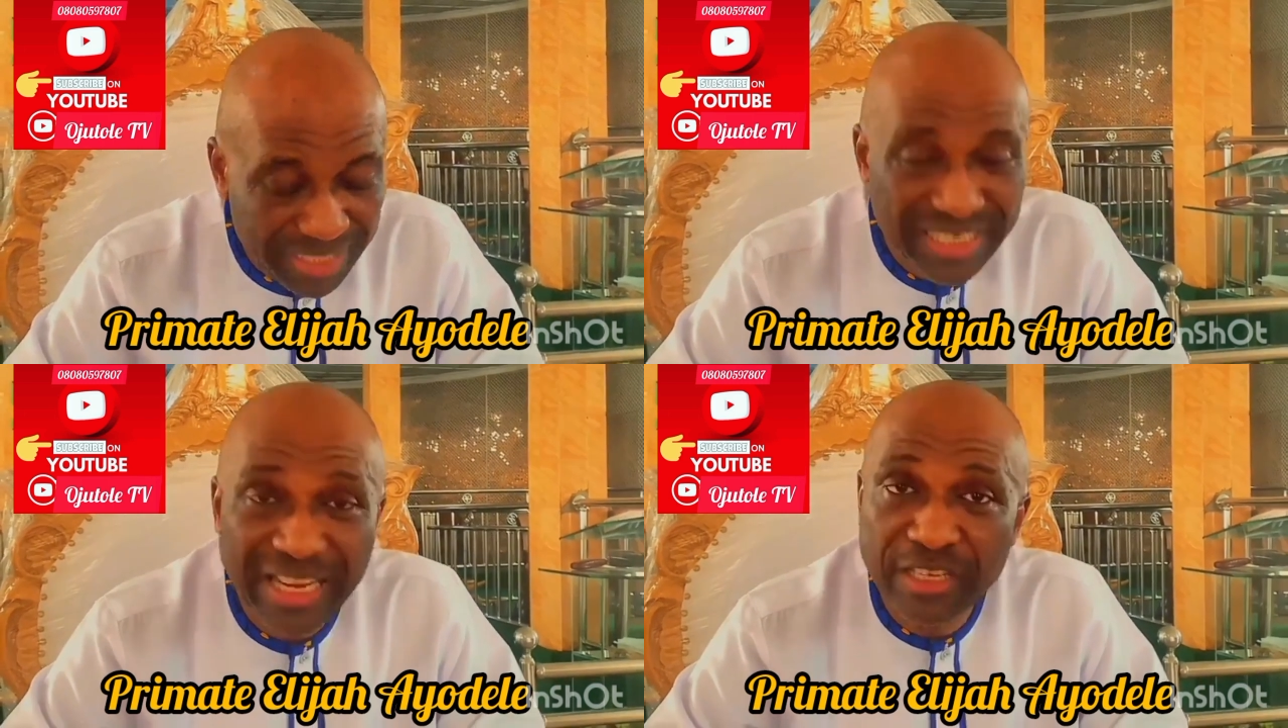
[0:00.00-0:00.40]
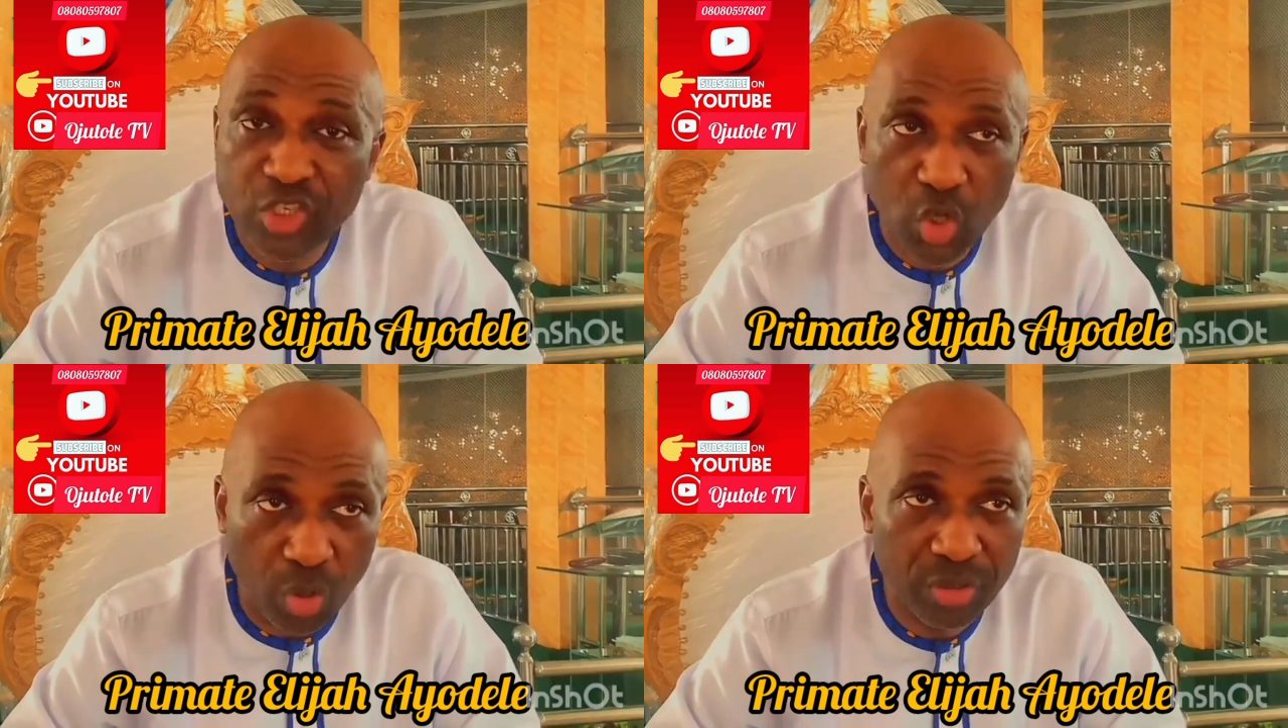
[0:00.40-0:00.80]

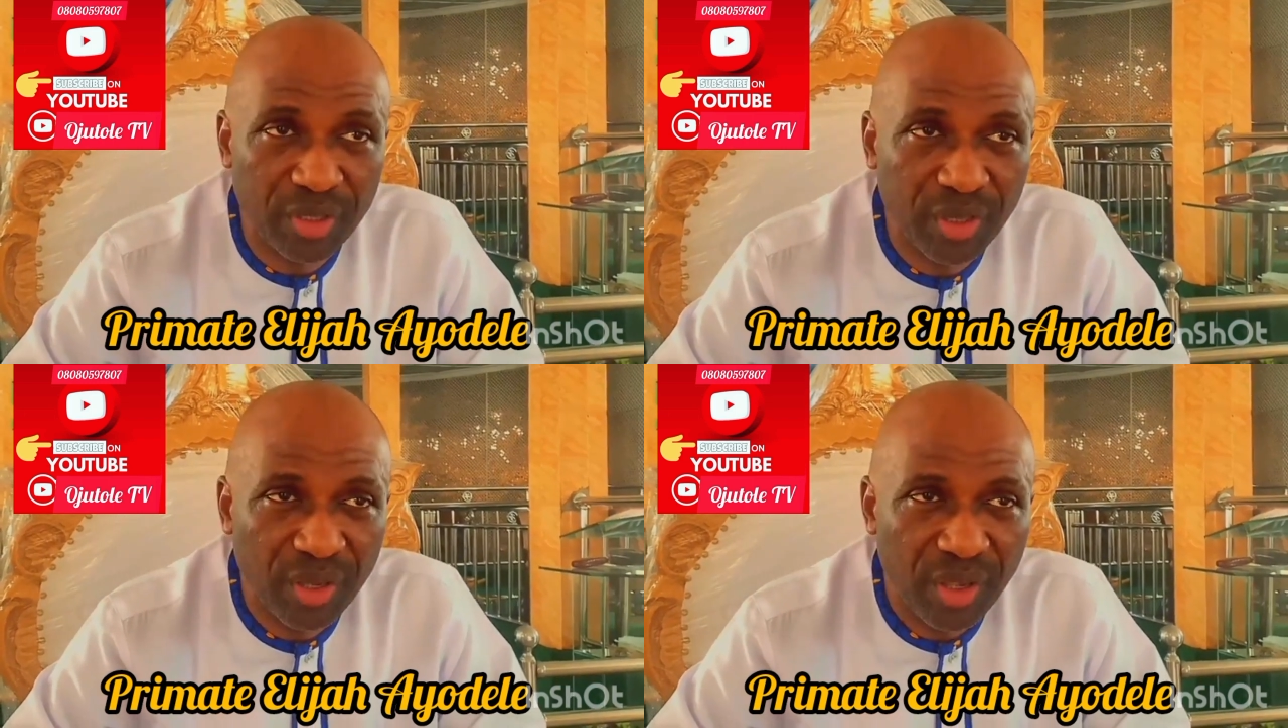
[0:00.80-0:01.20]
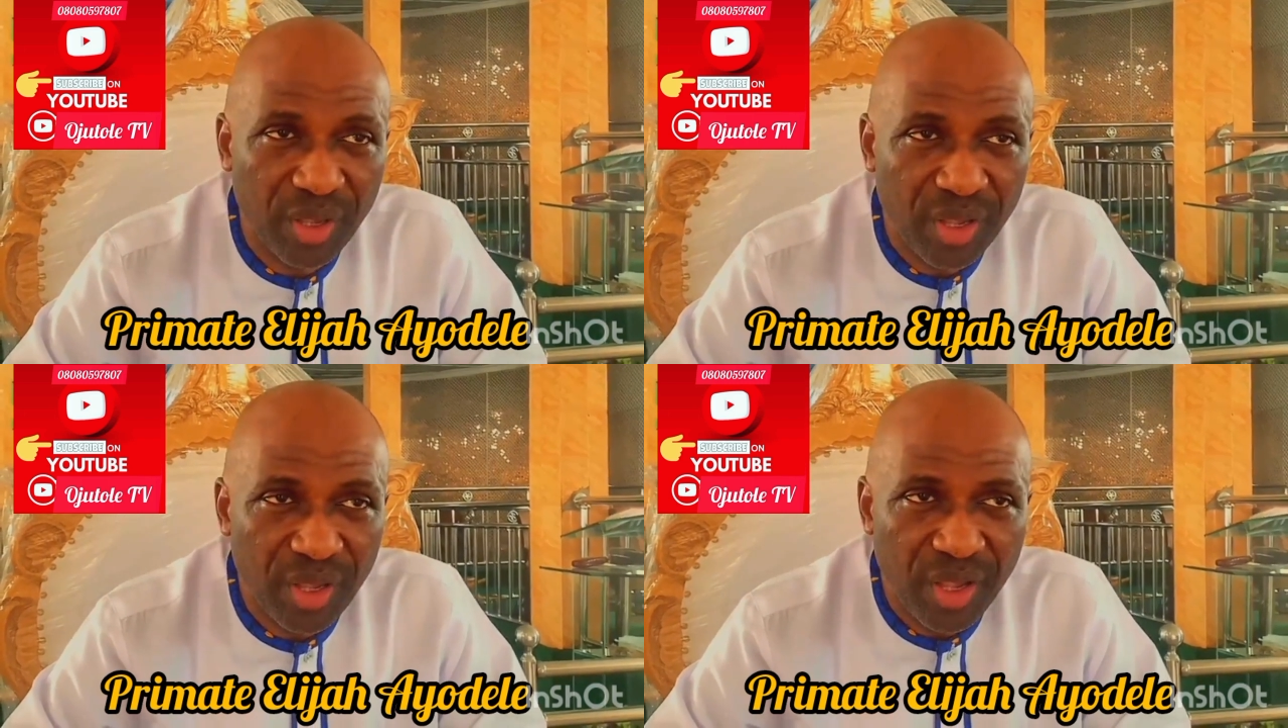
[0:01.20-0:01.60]
president's son
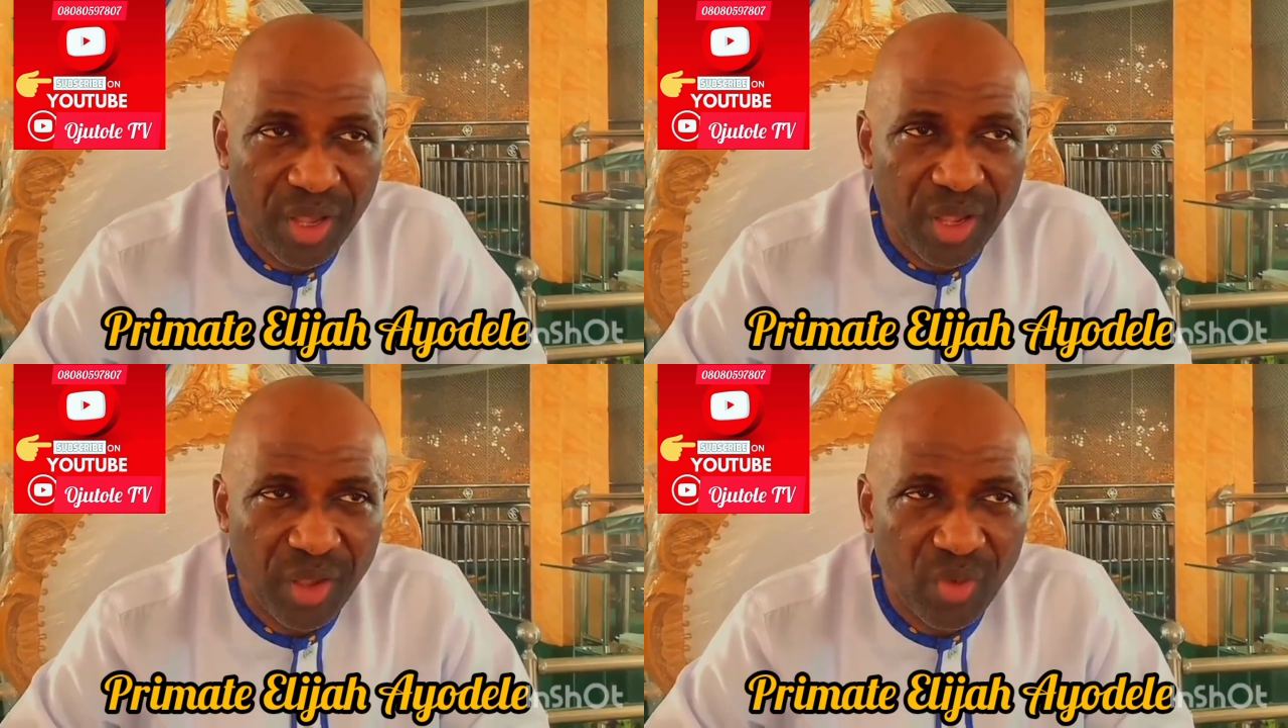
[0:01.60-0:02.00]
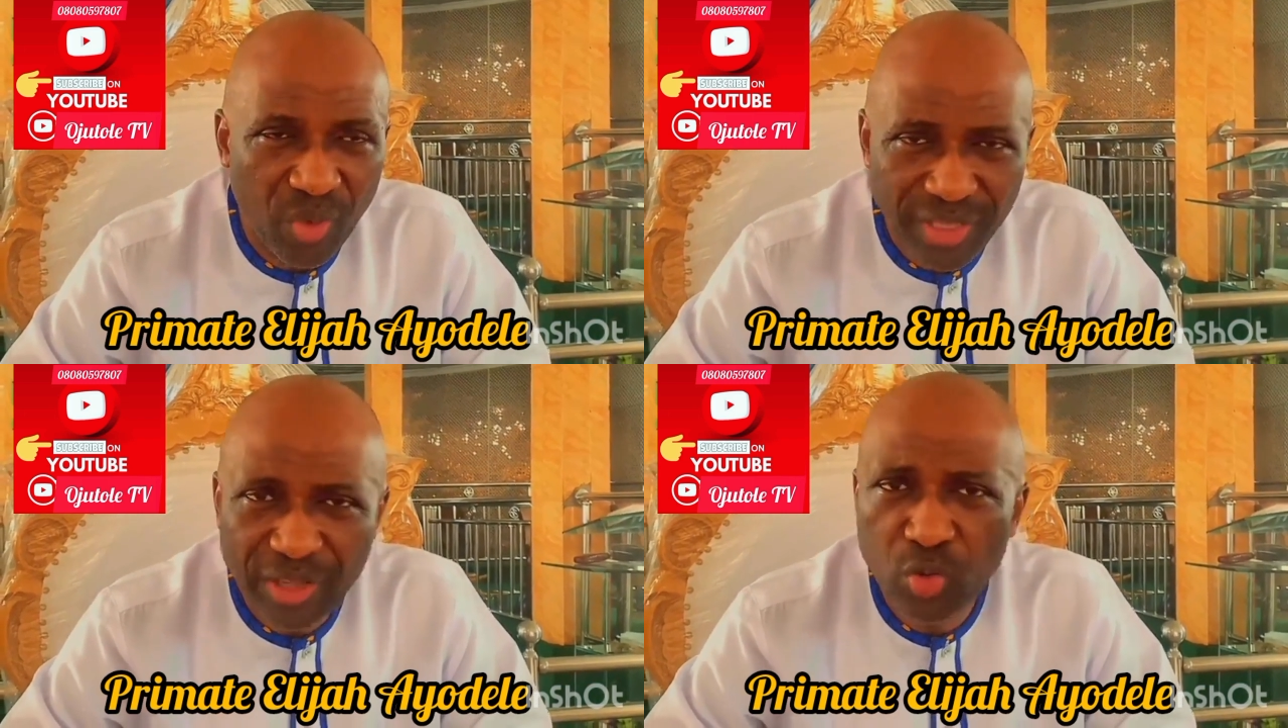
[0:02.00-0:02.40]

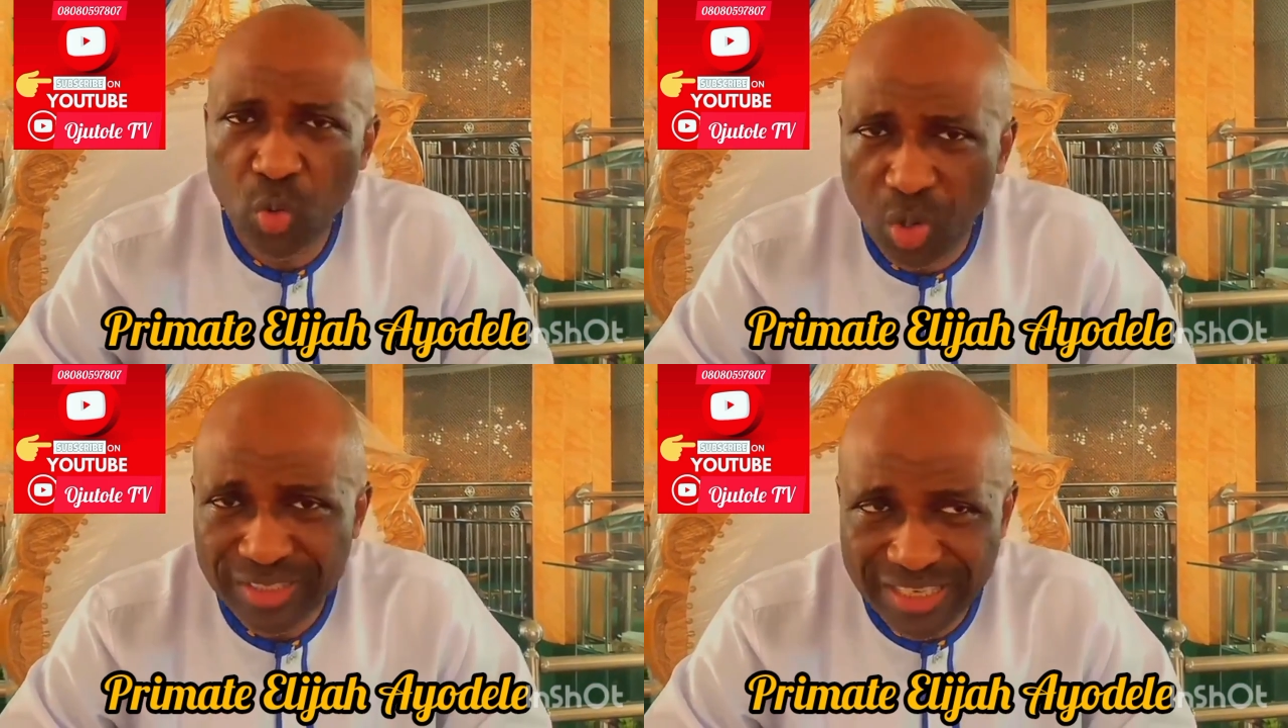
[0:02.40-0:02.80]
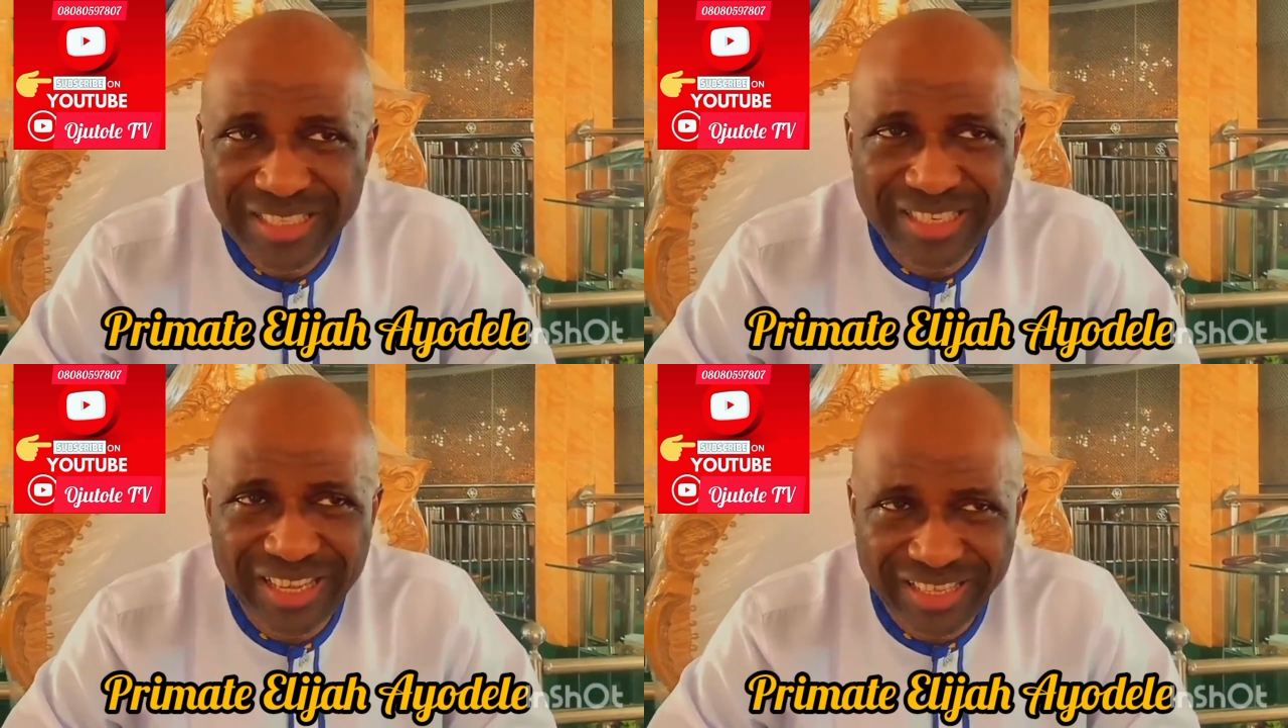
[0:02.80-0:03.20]
wanted to
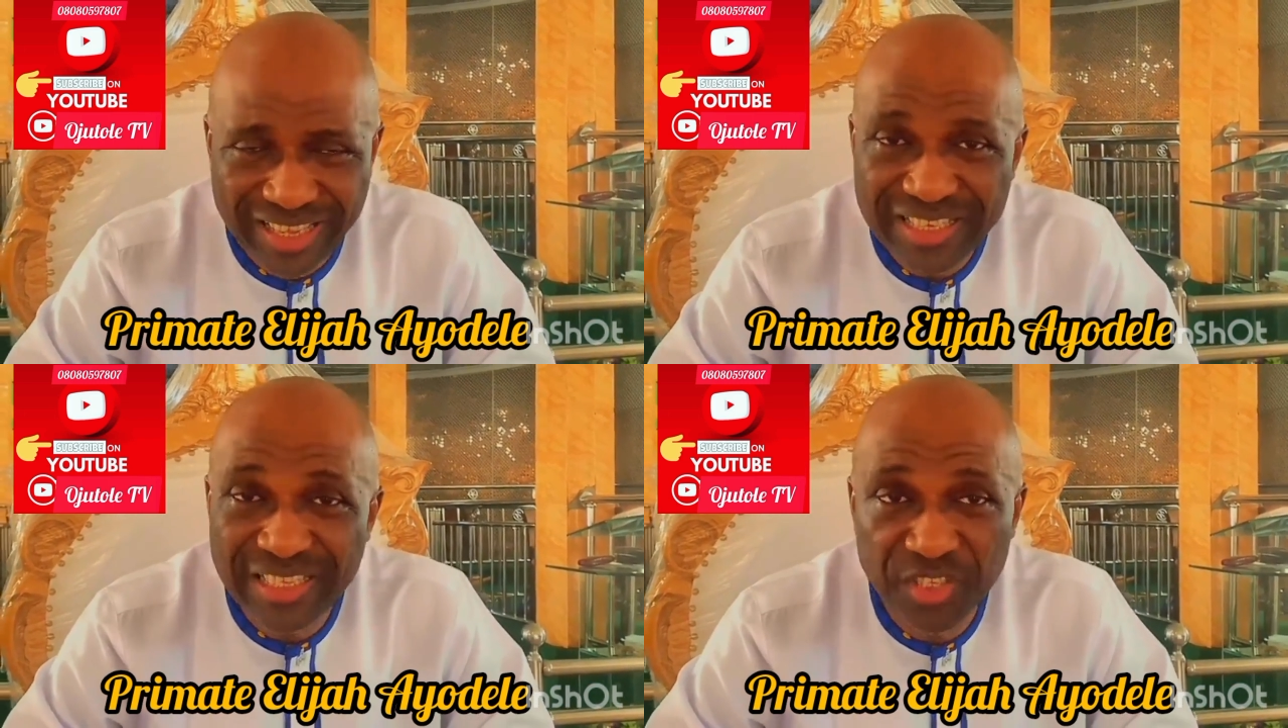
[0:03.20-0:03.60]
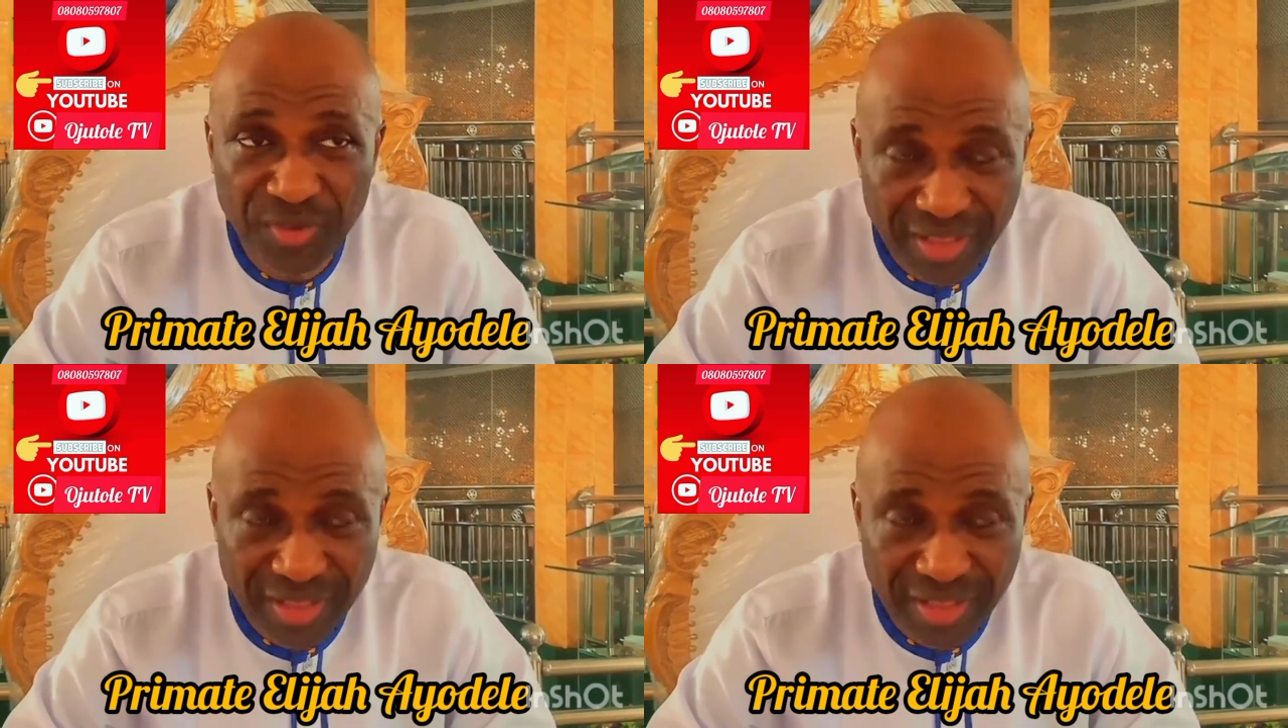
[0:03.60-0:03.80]
contest against his